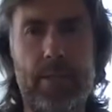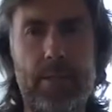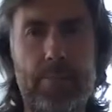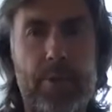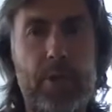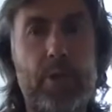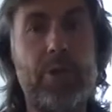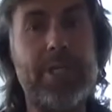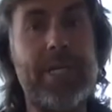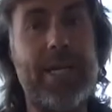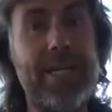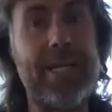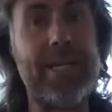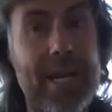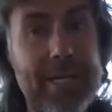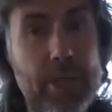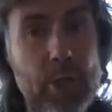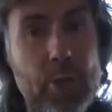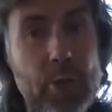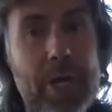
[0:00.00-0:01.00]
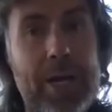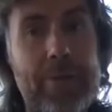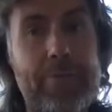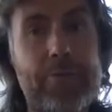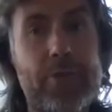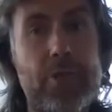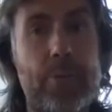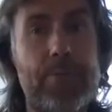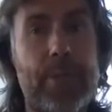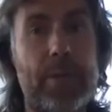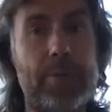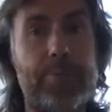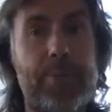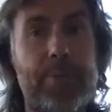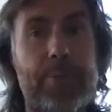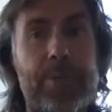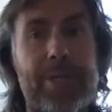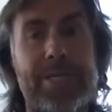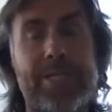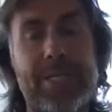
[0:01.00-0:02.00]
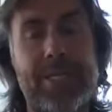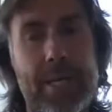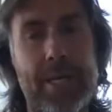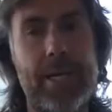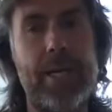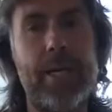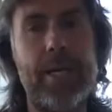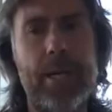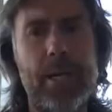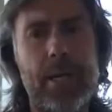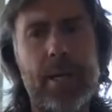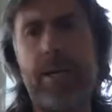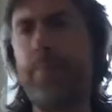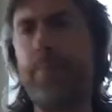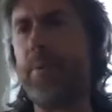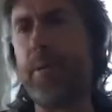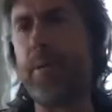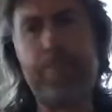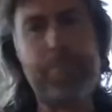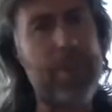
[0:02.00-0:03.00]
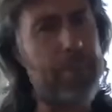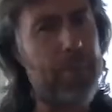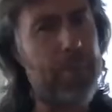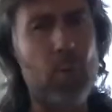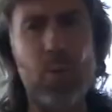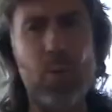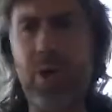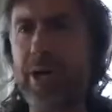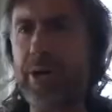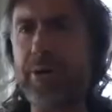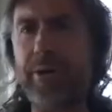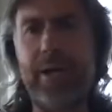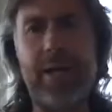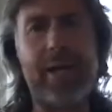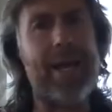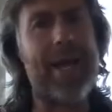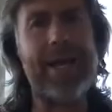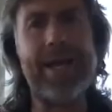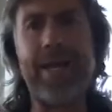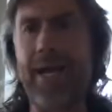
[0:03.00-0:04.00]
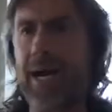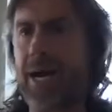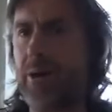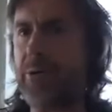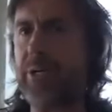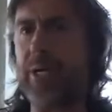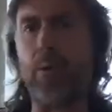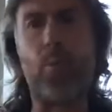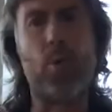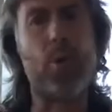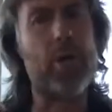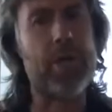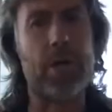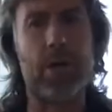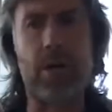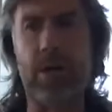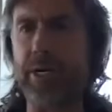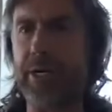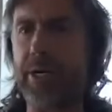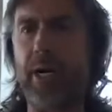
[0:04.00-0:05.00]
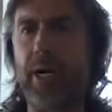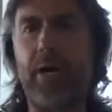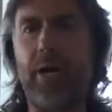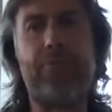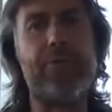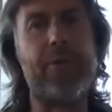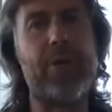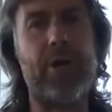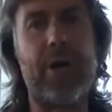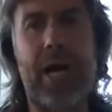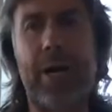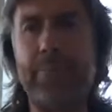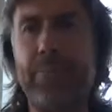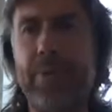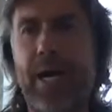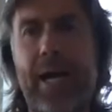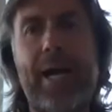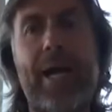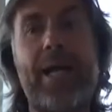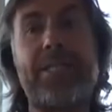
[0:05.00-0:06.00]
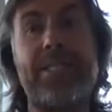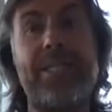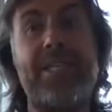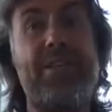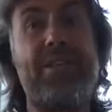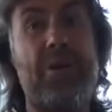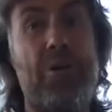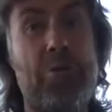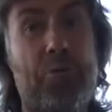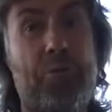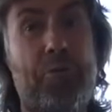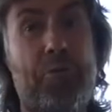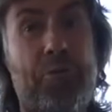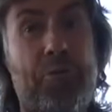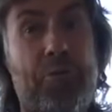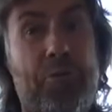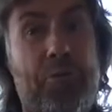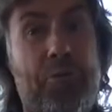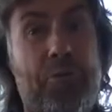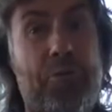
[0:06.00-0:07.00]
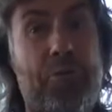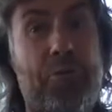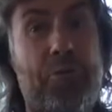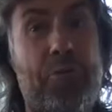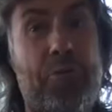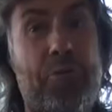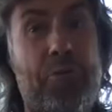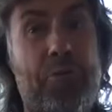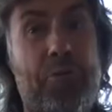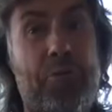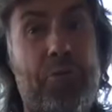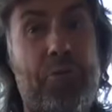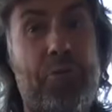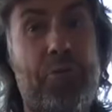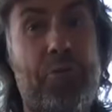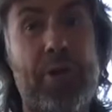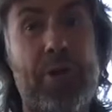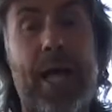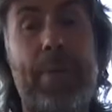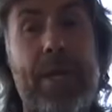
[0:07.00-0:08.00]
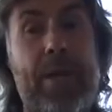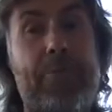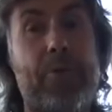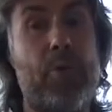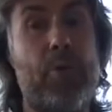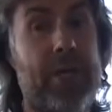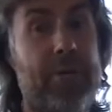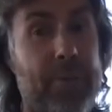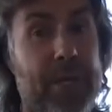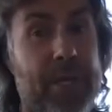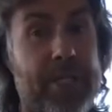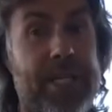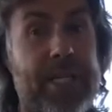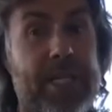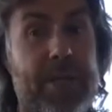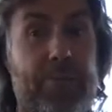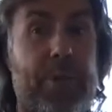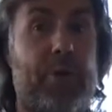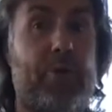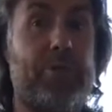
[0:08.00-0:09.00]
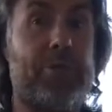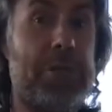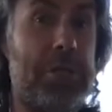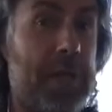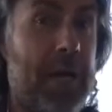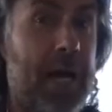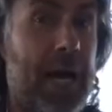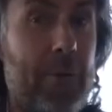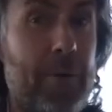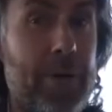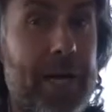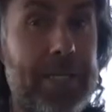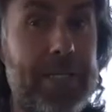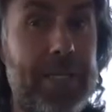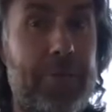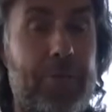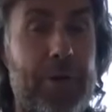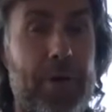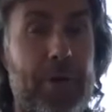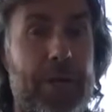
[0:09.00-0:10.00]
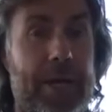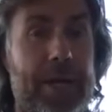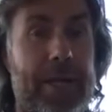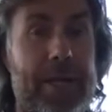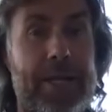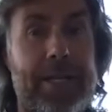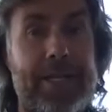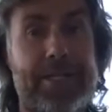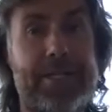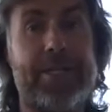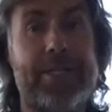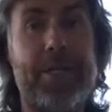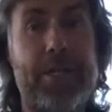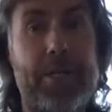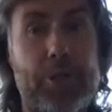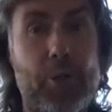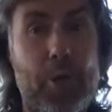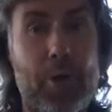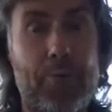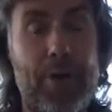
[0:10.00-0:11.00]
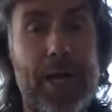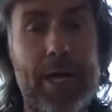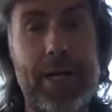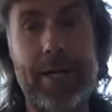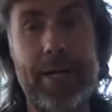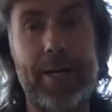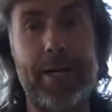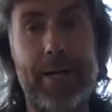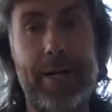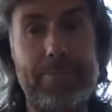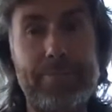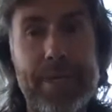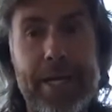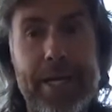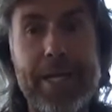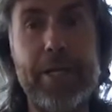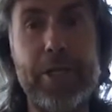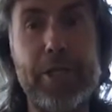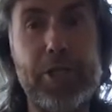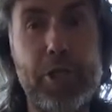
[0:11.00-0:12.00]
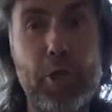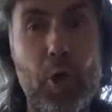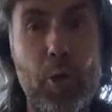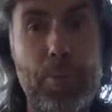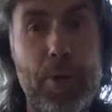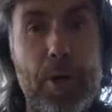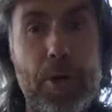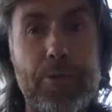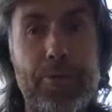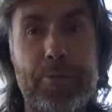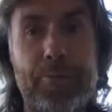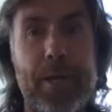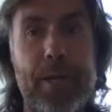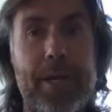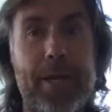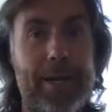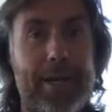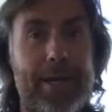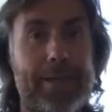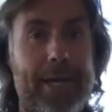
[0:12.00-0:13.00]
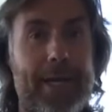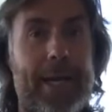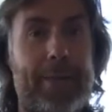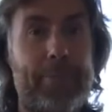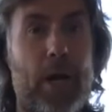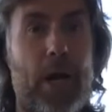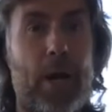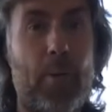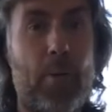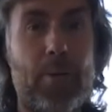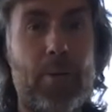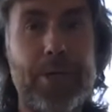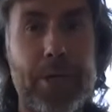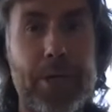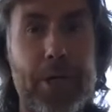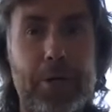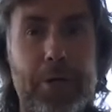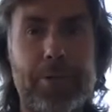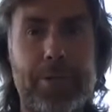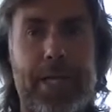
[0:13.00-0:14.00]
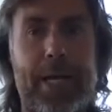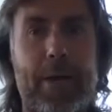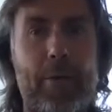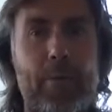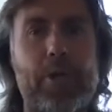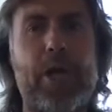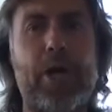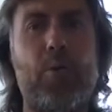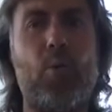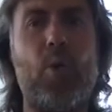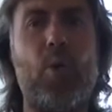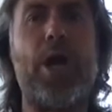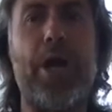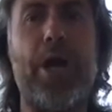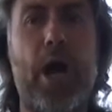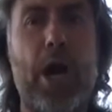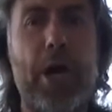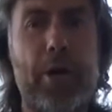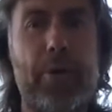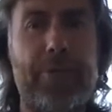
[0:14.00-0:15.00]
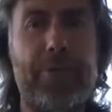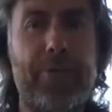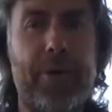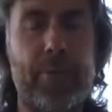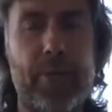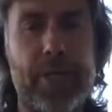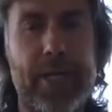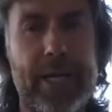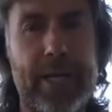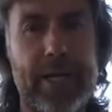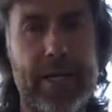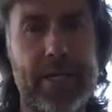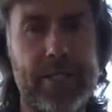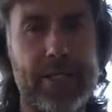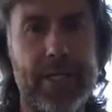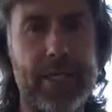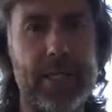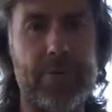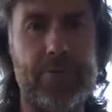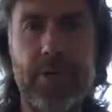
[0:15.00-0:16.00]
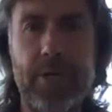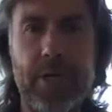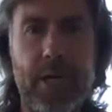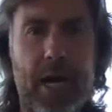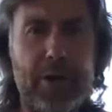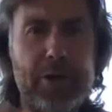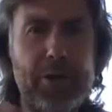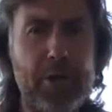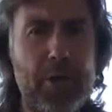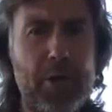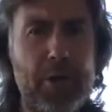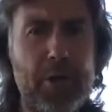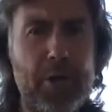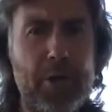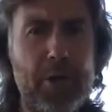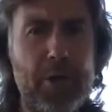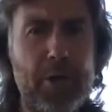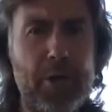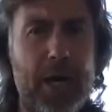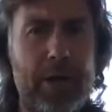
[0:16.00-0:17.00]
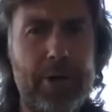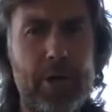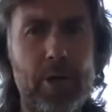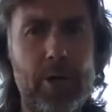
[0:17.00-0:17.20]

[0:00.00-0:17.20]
because I do have sometimes people that say people run anyhow. They work hard enough. You know, I actually don't feel happy if you would give me an incentive, because I would actually feel that it is sort of like an insultment that I'm not, you know, that I would run harder if I would get an incentive. How do you look at that?